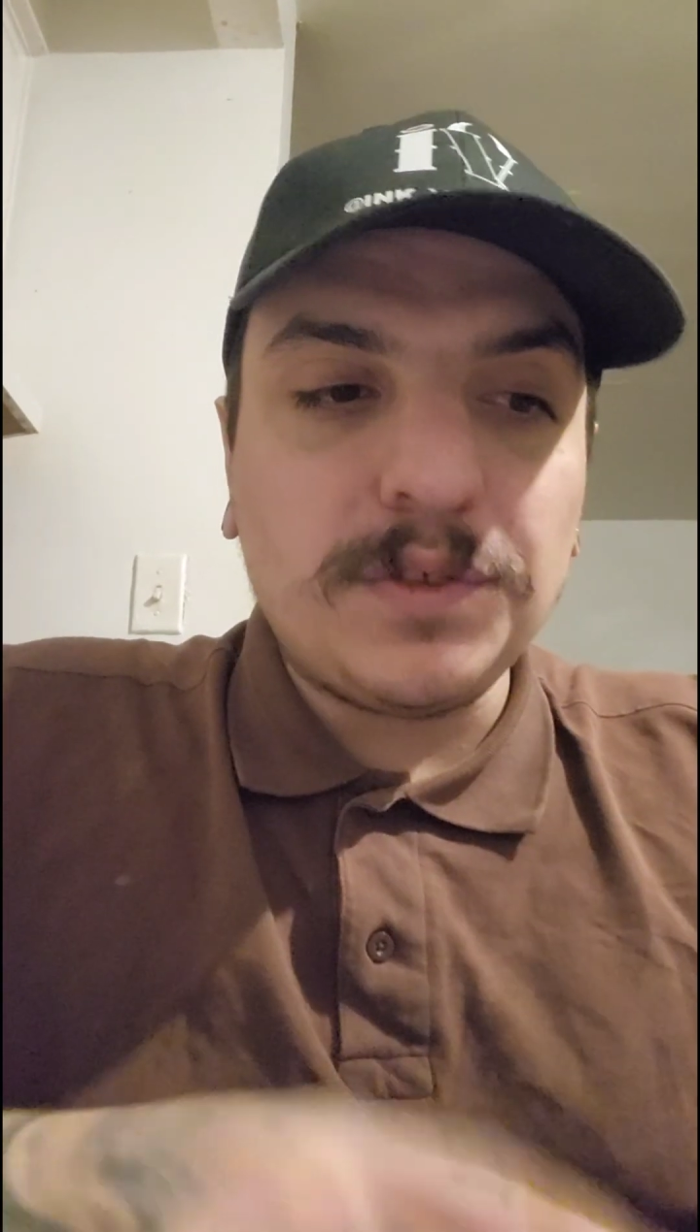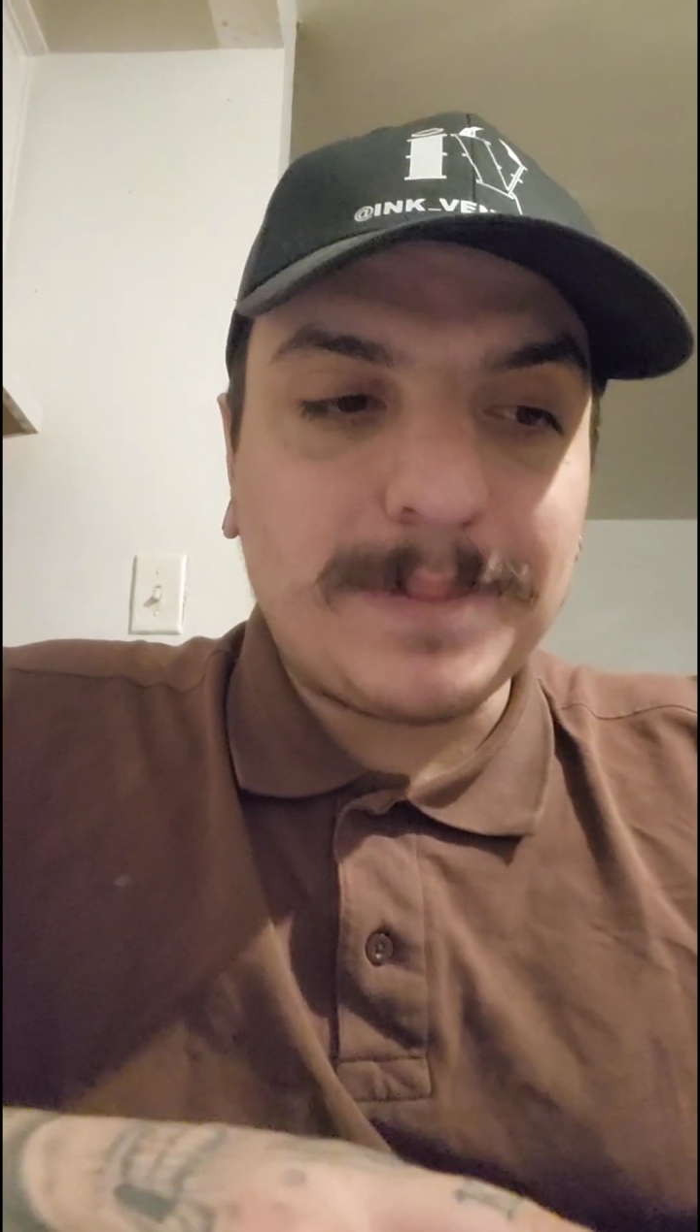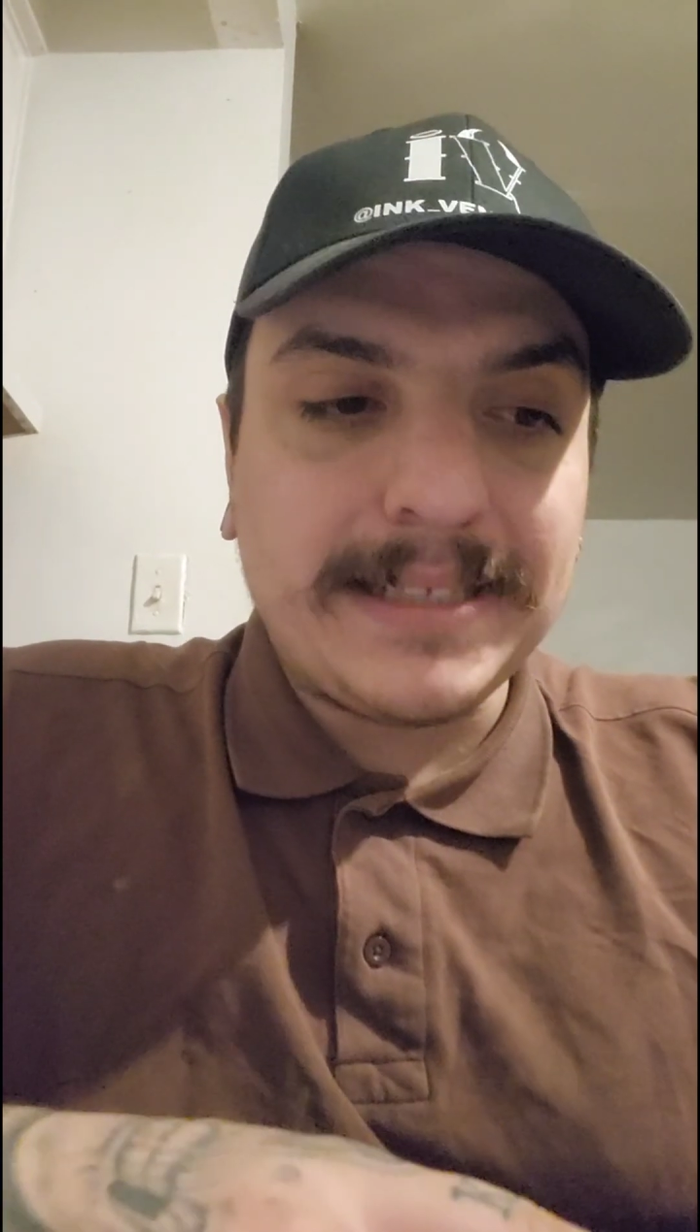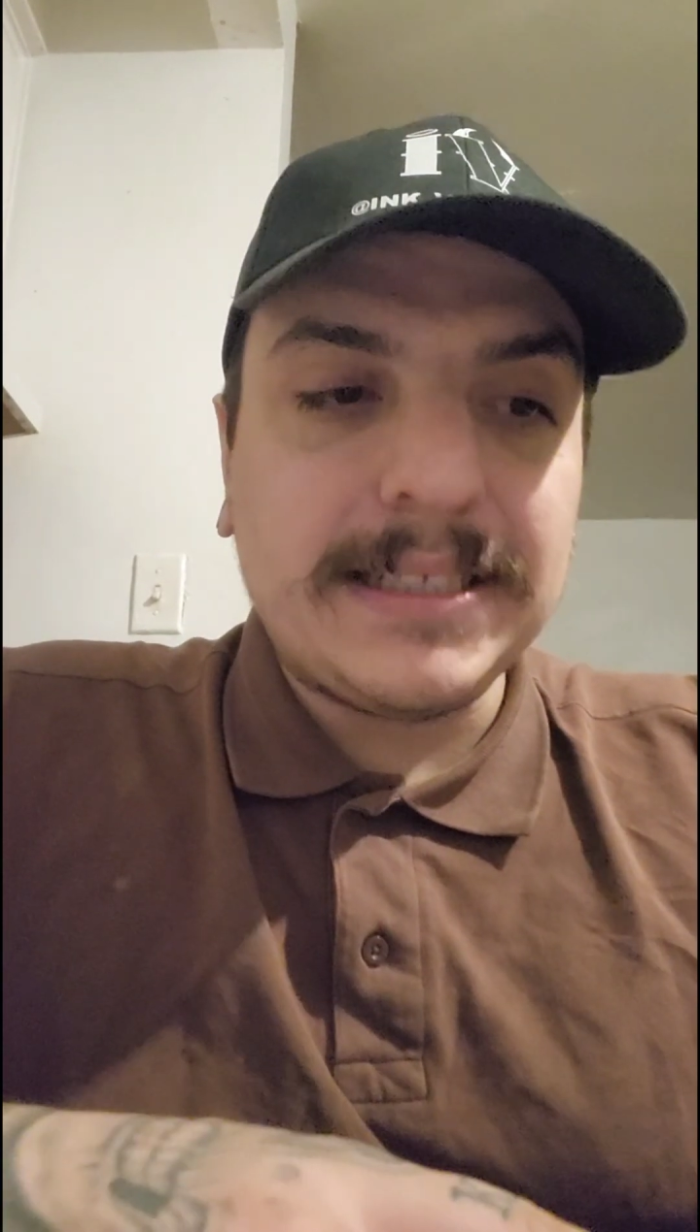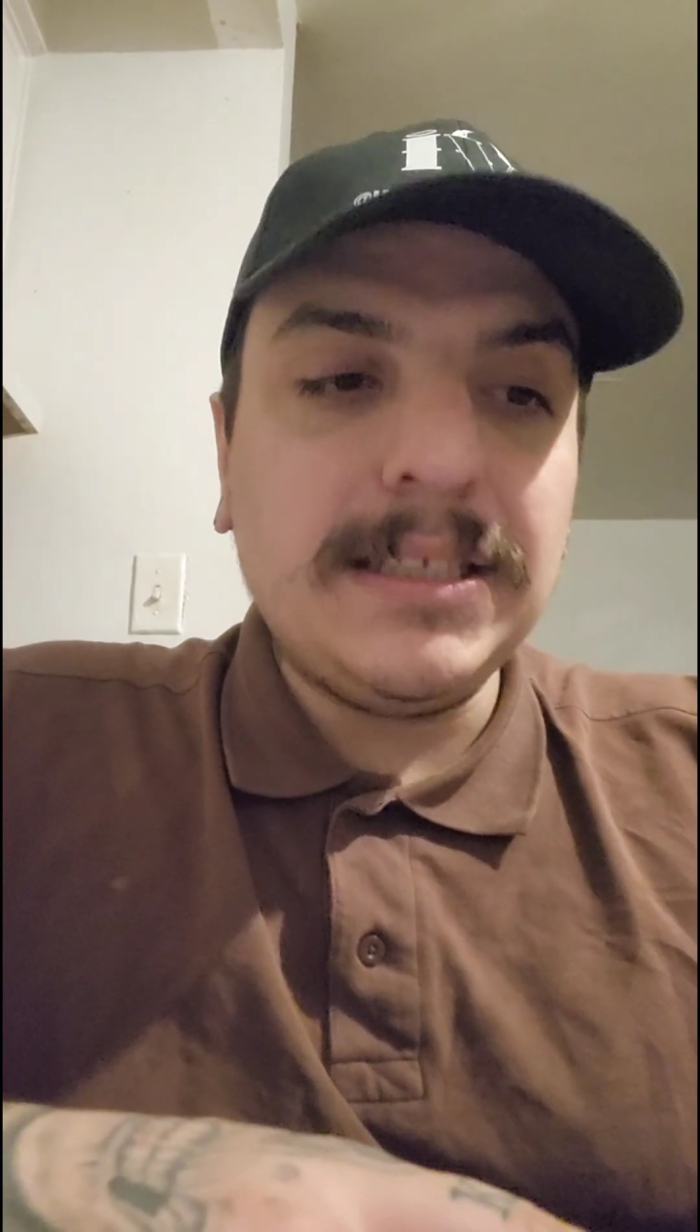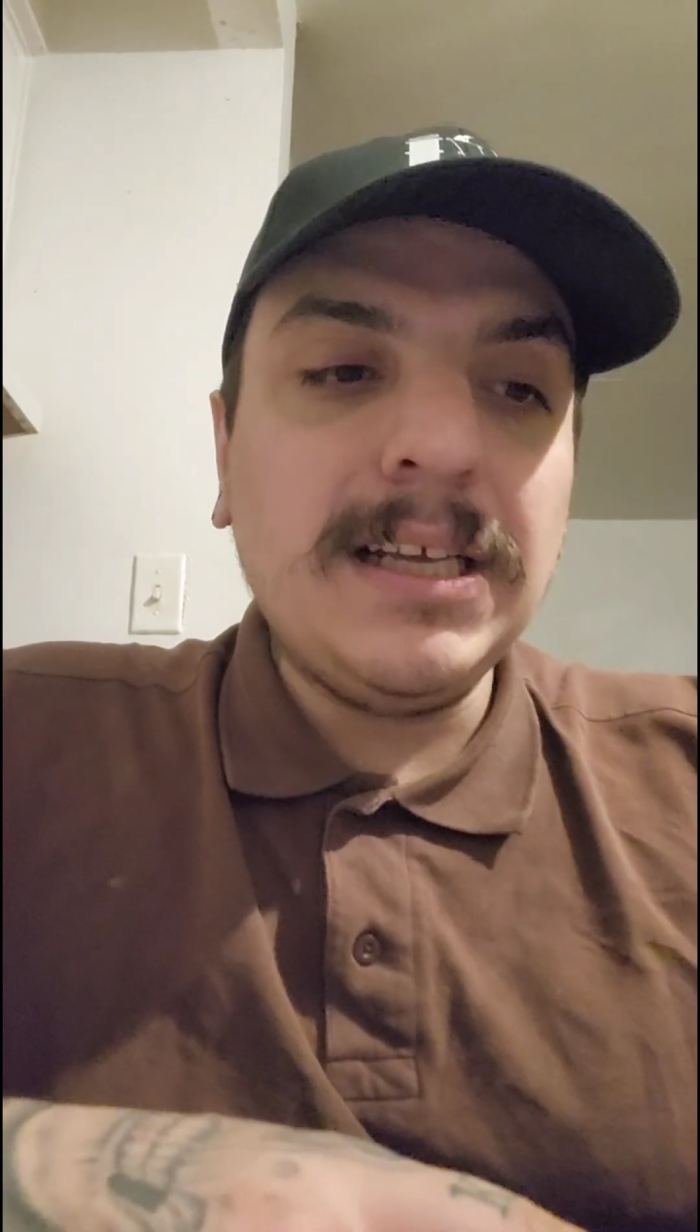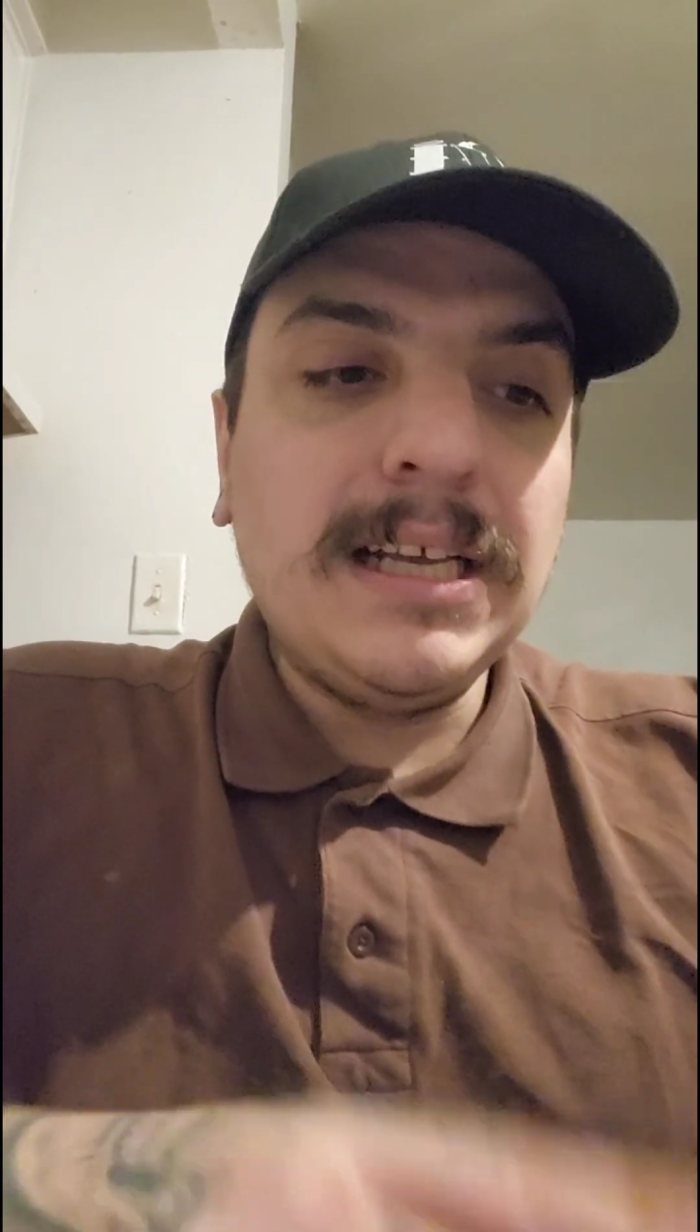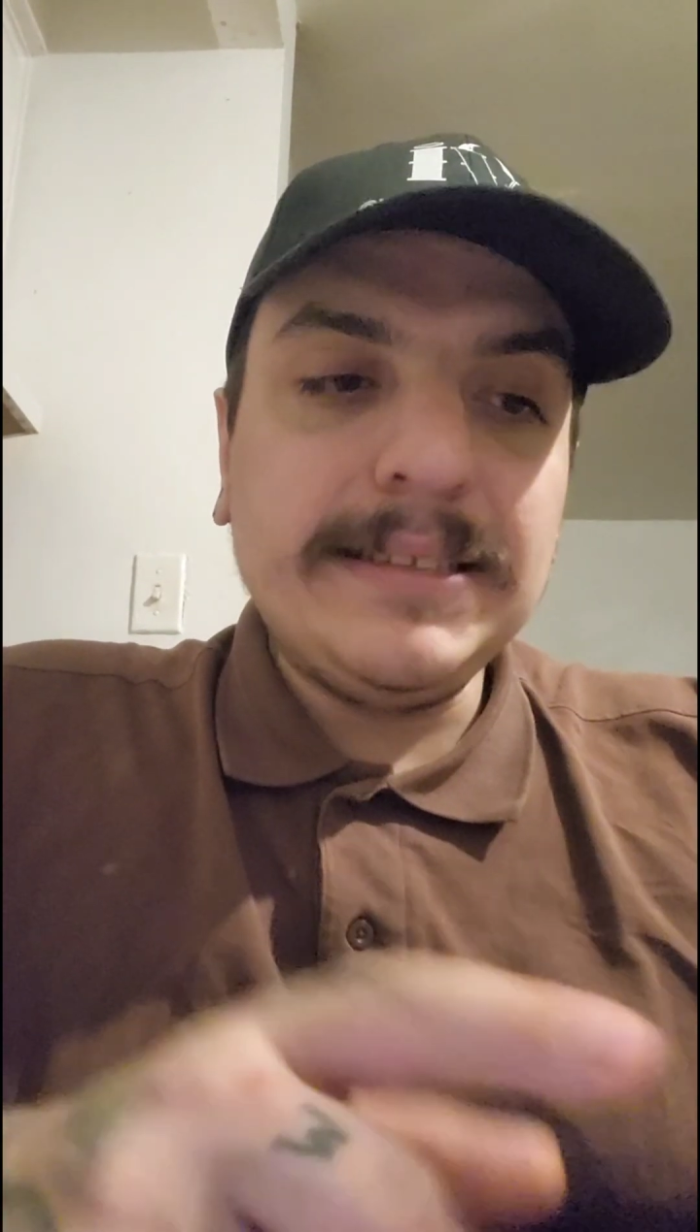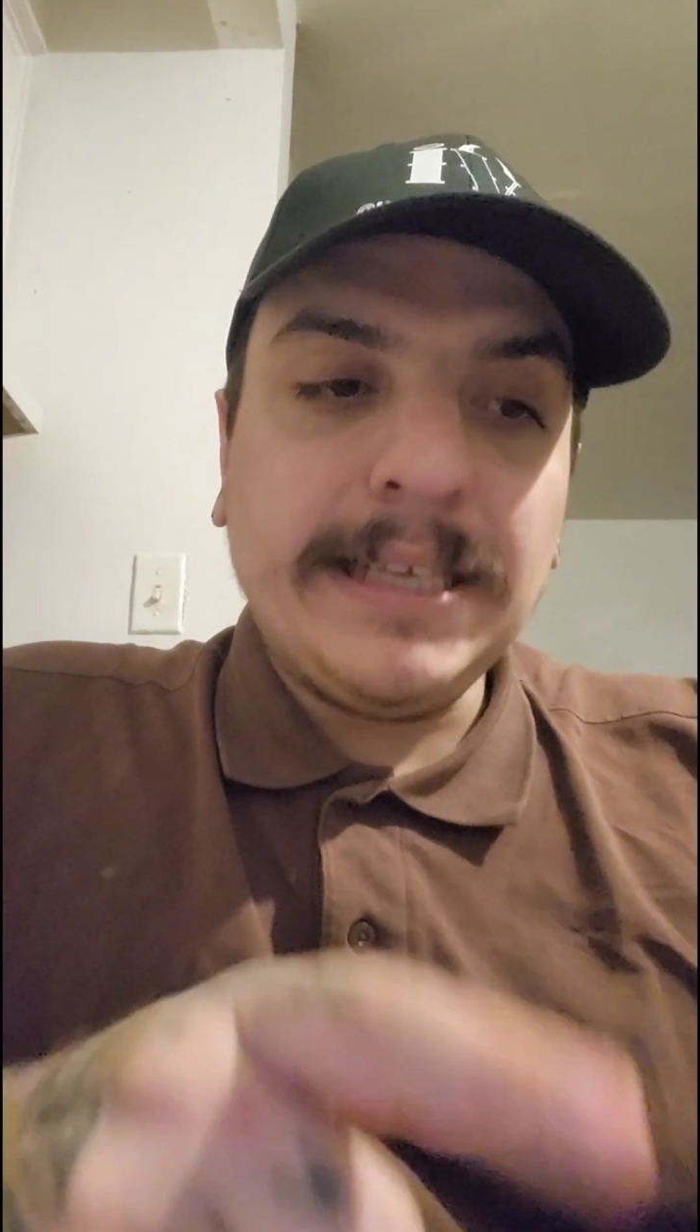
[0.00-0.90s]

respected.